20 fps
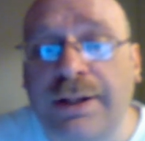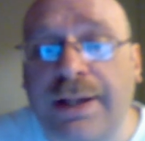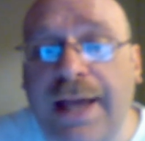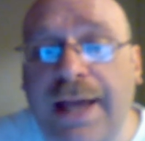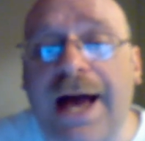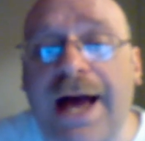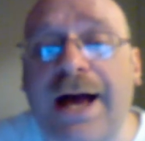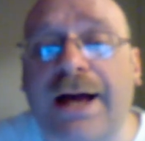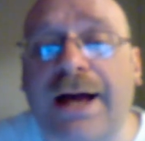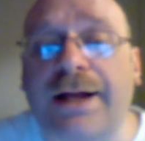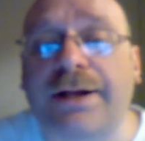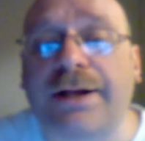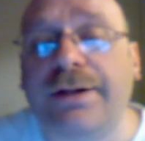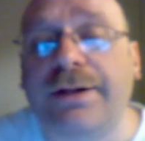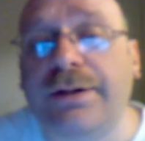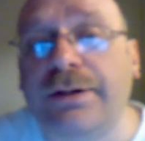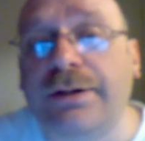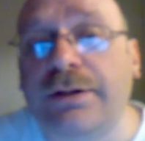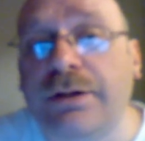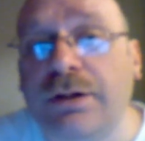God
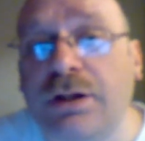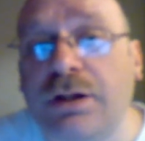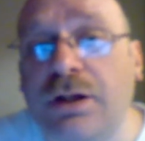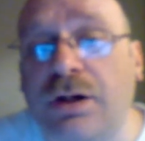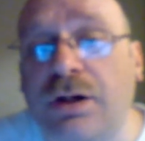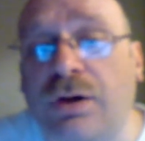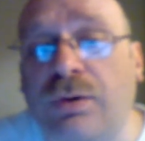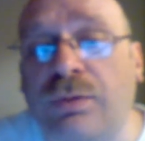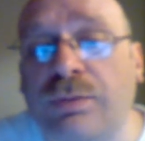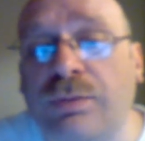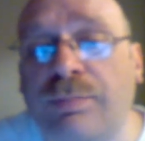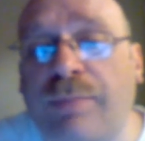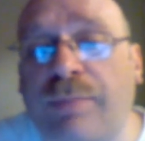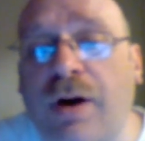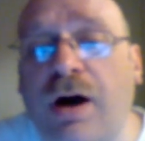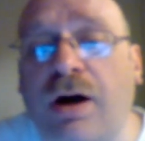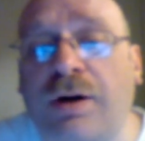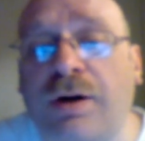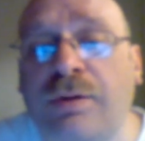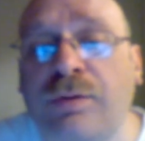you know,
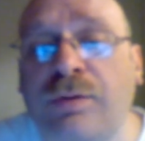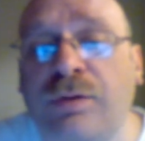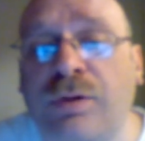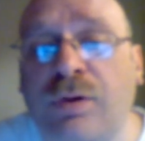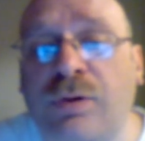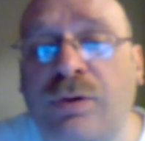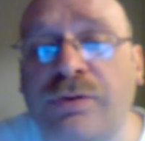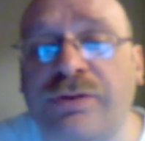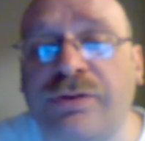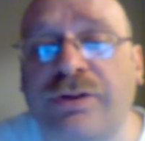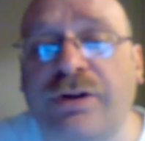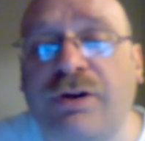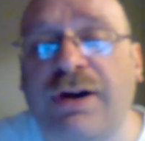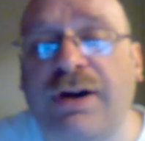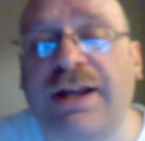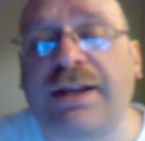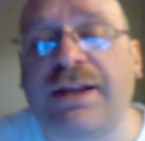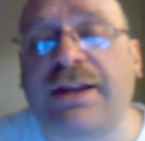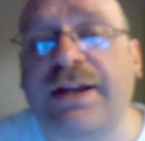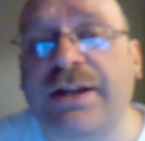Paul goes to
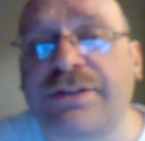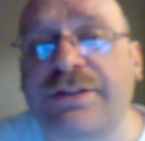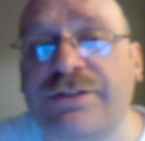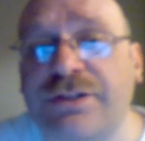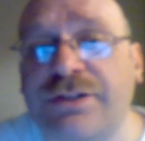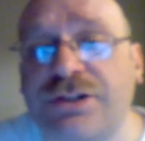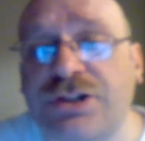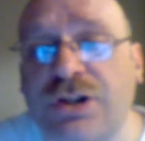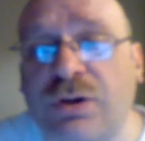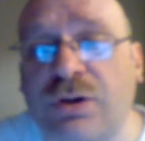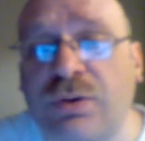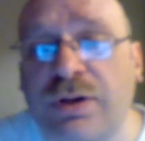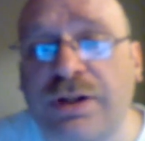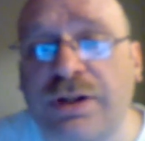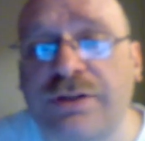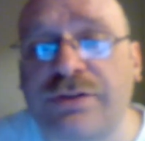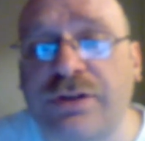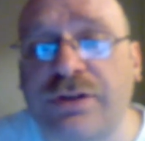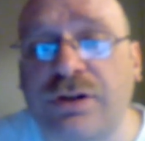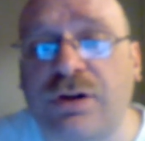great lengths to show
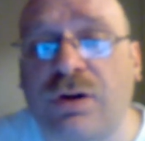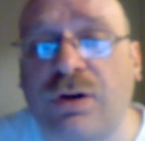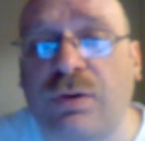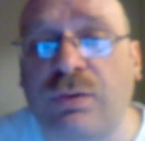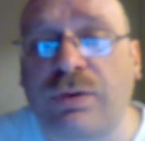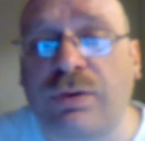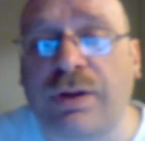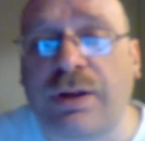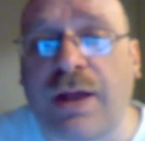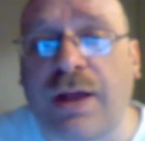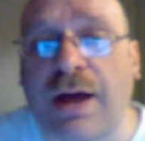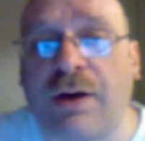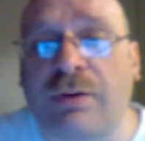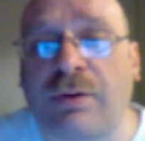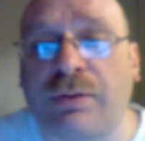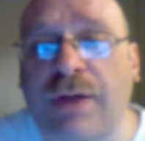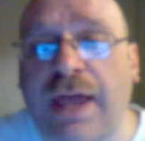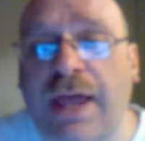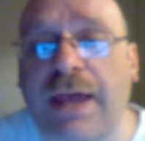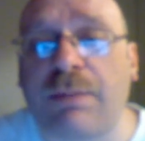us, you know,
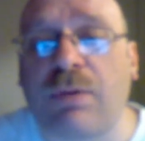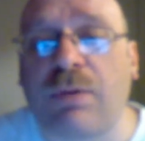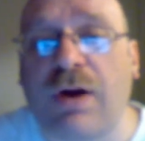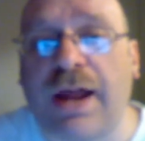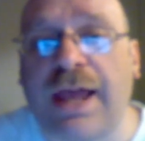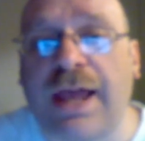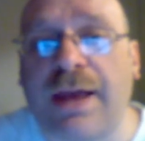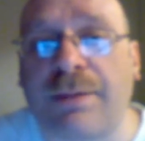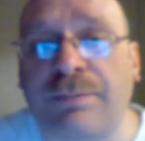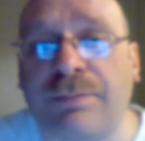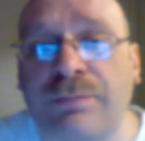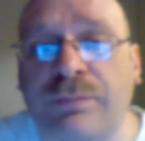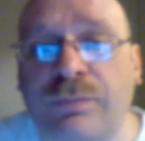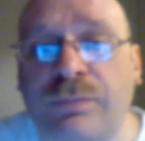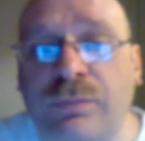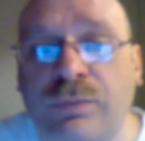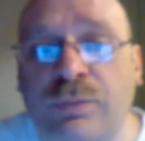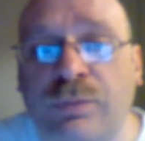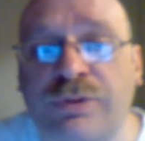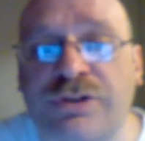how Abraham
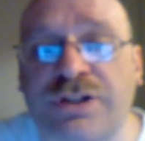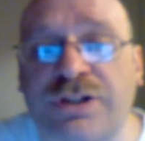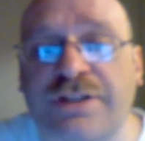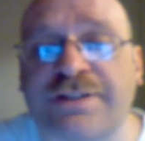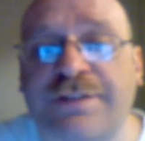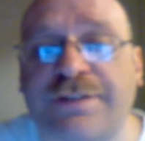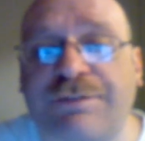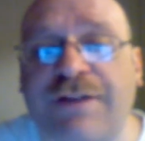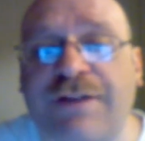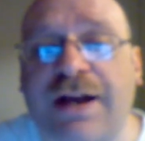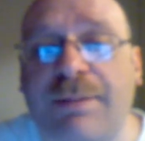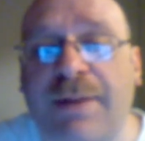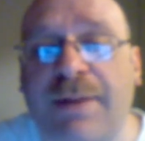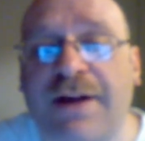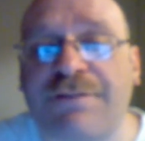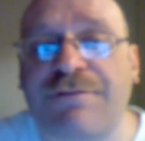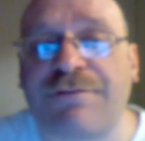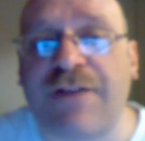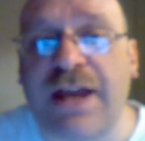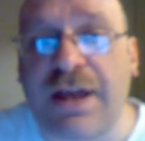was justified
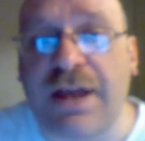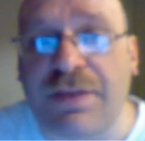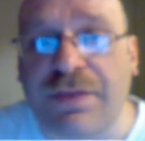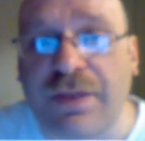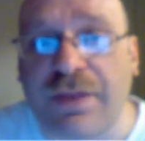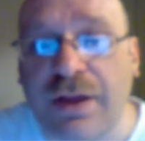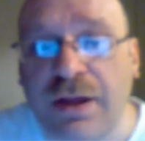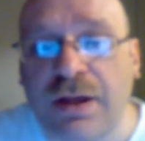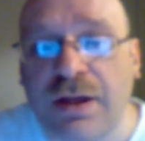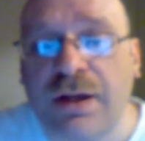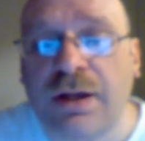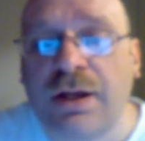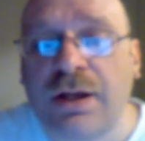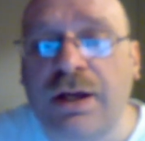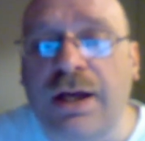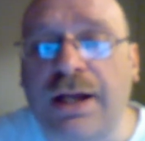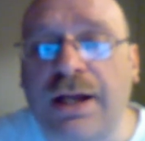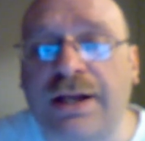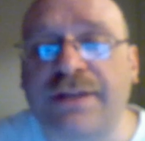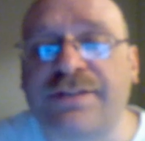by faith.
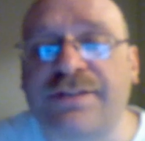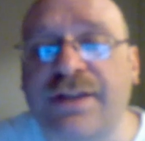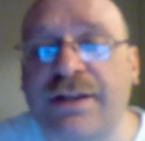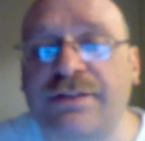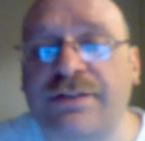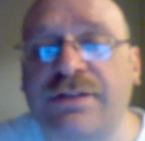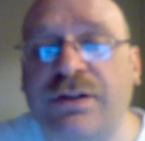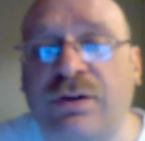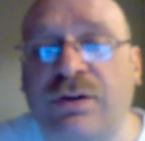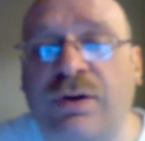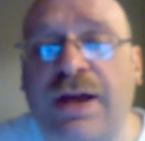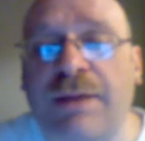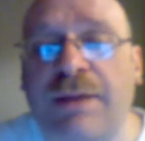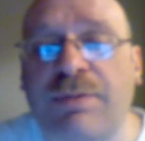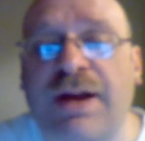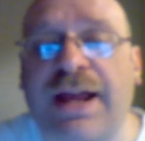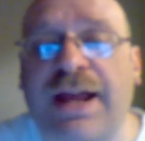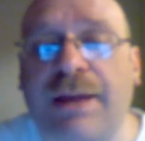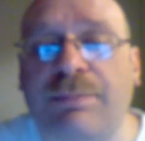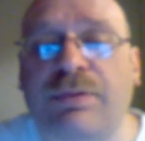And he says, you know,
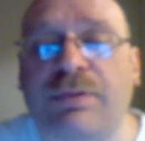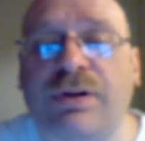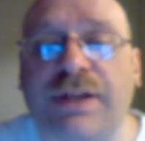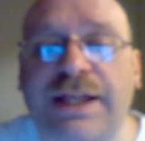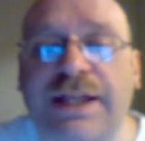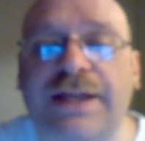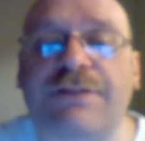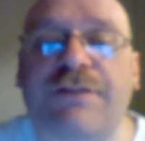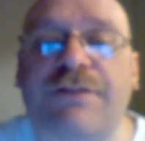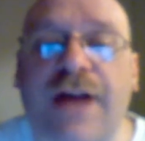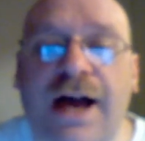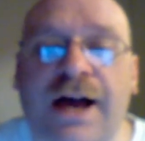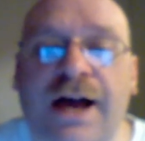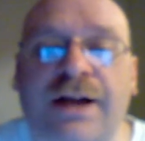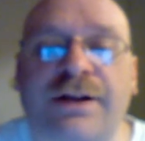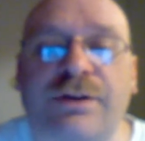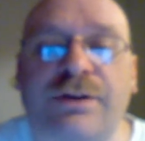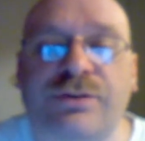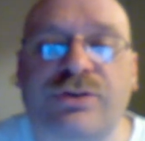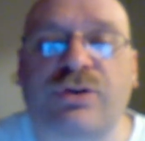Abraham believed
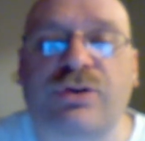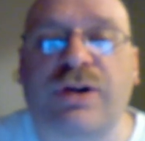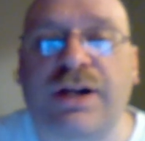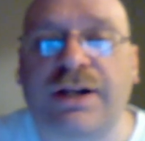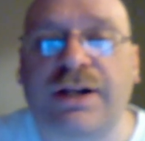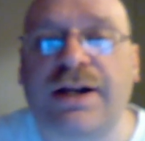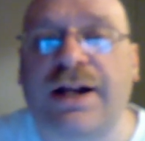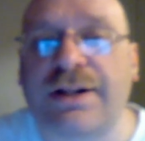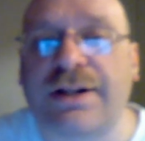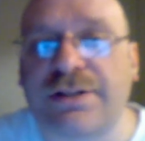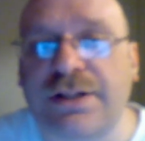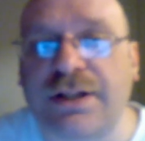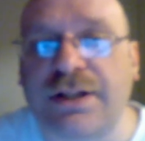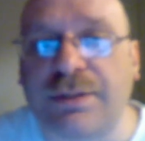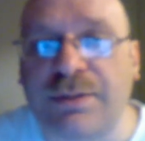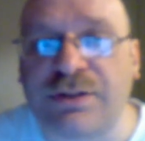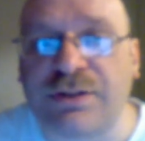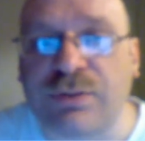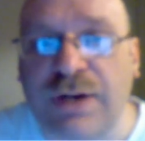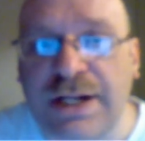God and it was credited unto
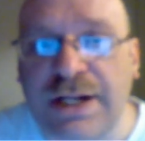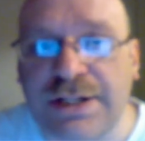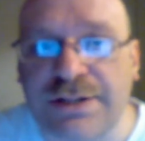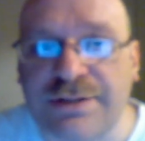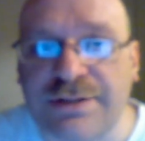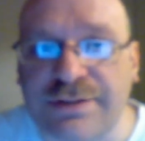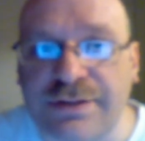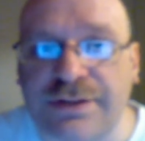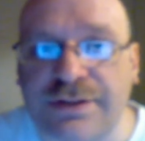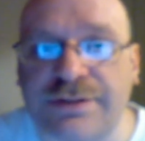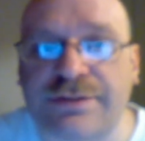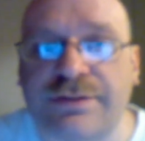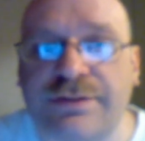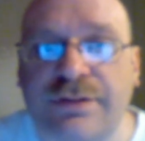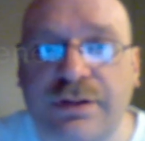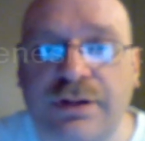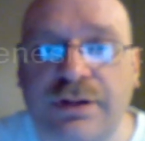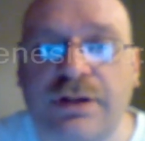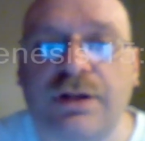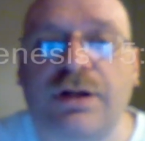him as righteousness.
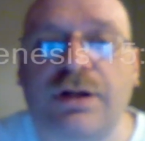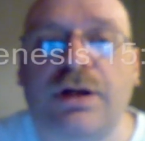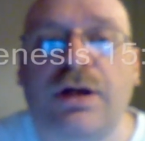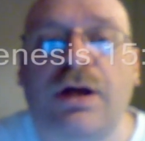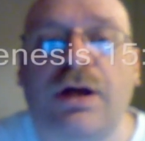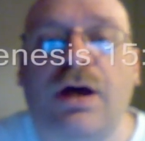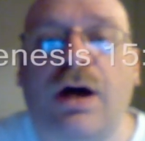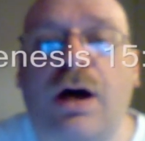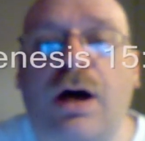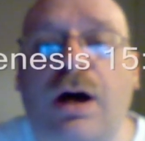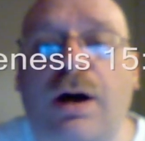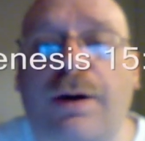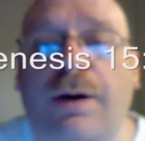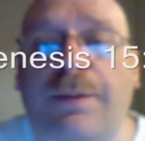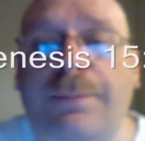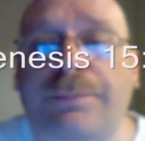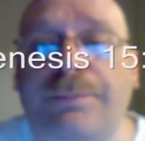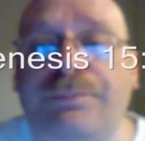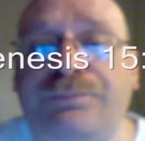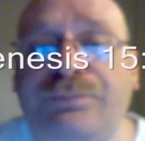
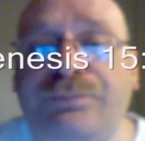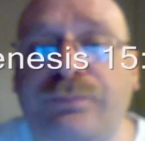Um,